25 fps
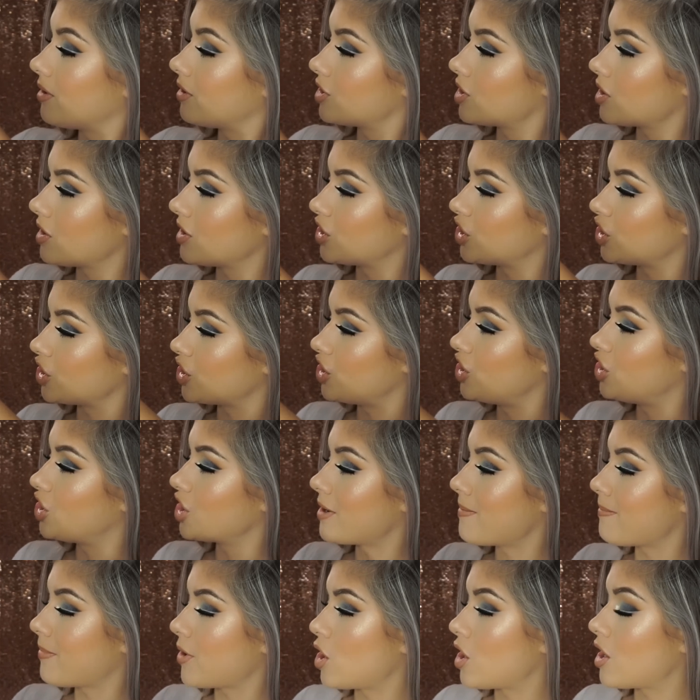So let's just
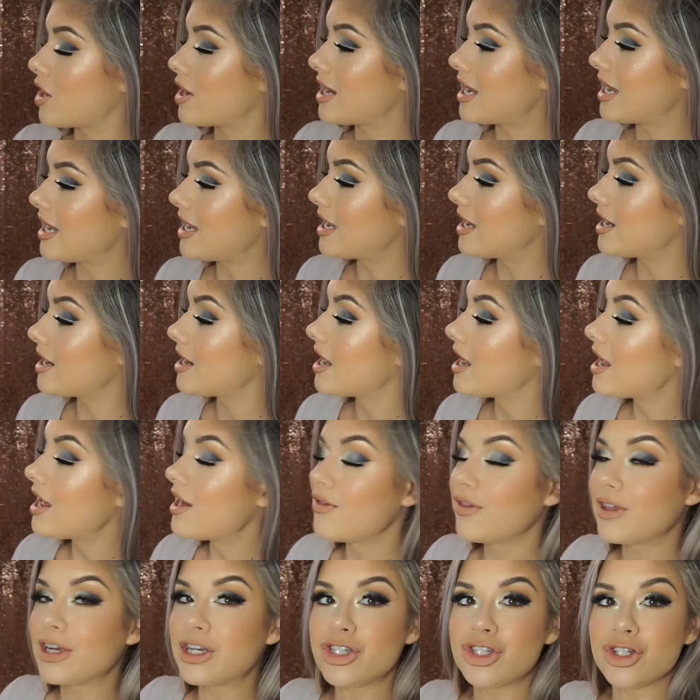jump on in.
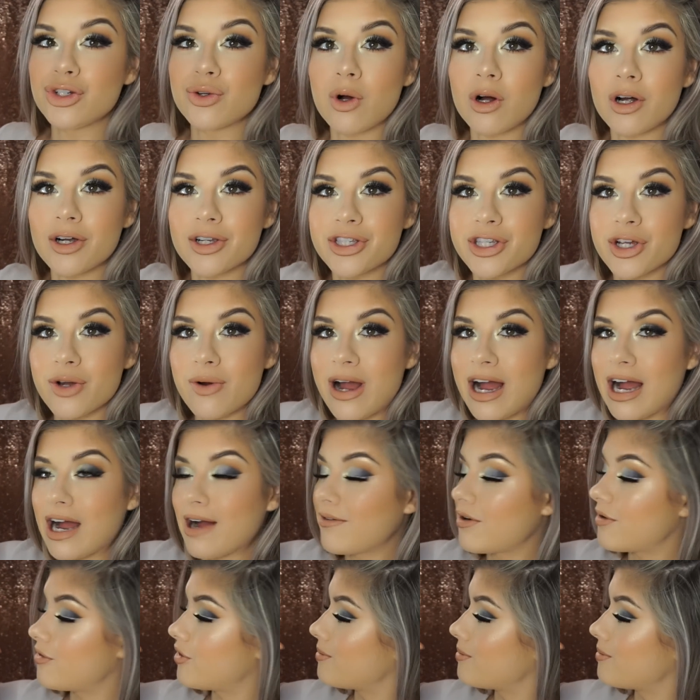They do also have